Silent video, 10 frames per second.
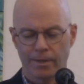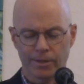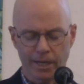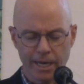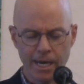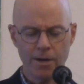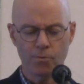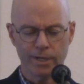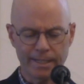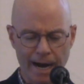that the
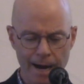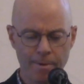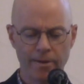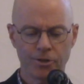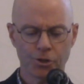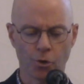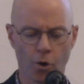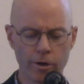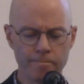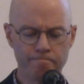king would die by the
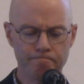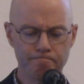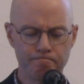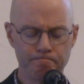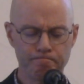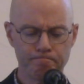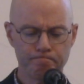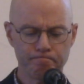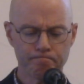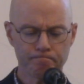sword,
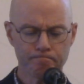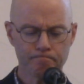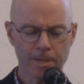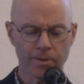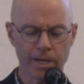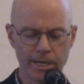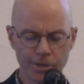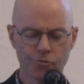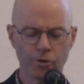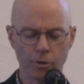that
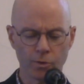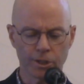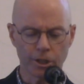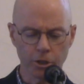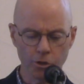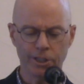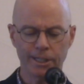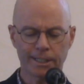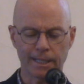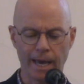Israel would lose
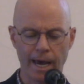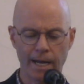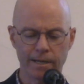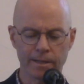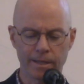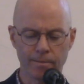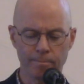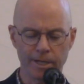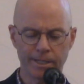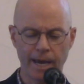its land and
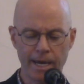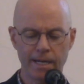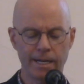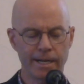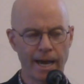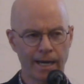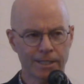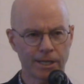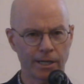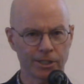be taken into
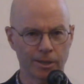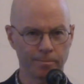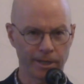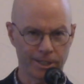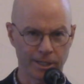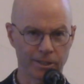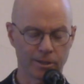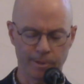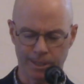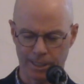exile someplace else
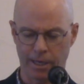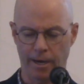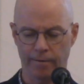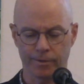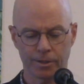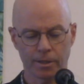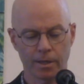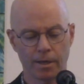to be slaves.